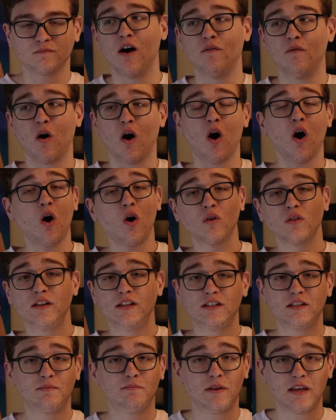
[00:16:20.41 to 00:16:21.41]
Of all
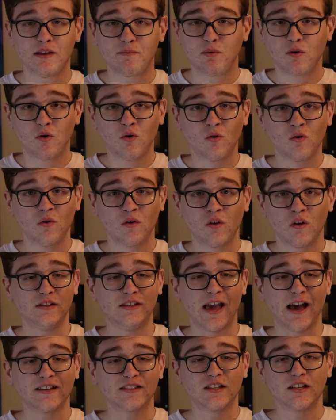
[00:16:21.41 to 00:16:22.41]
these people
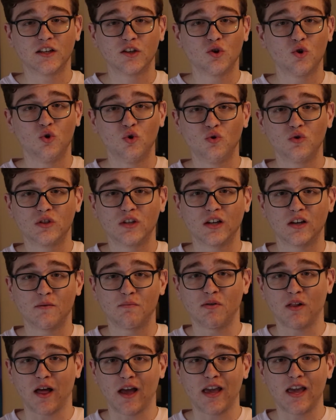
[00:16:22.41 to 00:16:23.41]
guessing who's going to
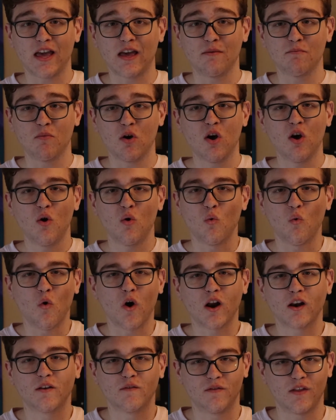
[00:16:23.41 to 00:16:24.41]
play him,
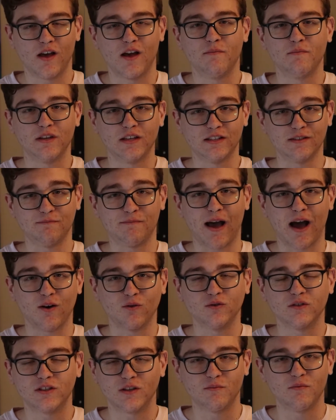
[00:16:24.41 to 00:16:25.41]
one of them is
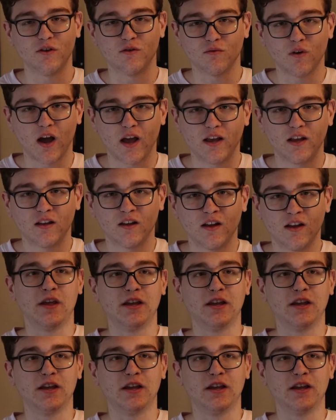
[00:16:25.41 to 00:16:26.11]
bound to be right.